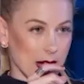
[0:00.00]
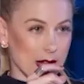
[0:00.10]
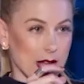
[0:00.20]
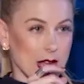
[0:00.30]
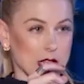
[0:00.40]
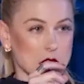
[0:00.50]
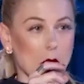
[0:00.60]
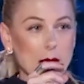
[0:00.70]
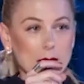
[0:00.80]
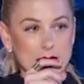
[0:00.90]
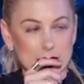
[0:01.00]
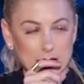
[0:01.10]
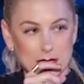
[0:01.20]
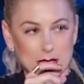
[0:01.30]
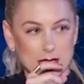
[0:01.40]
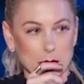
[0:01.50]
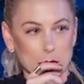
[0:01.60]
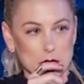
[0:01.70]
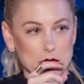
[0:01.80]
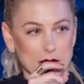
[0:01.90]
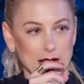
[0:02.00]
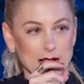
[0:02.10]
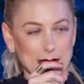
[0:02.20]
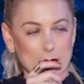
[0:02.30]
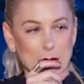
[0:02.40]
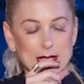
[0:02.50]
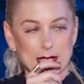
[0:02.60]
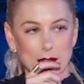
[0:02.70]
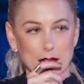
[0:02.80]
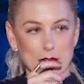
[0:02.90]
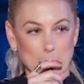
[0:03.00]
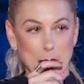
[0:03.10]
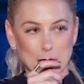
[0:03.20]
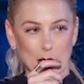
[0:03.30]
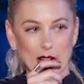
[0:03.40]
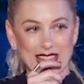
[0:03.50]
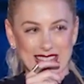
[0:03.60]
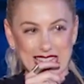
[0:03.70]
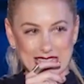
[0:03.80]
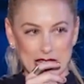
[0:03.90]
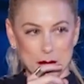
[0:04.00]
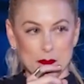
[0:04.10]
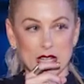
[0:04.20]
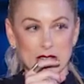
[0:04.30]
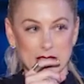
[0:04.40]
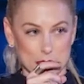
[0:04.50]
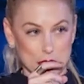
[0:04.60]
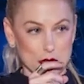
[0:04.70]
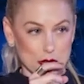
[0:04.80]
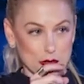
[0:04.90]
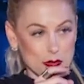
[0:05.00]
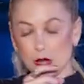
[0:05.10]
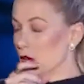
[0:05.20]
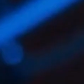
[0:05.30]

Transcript: way. And so I'm going to say this because I wish that I had given myself this pep talk that day. Here's the truth.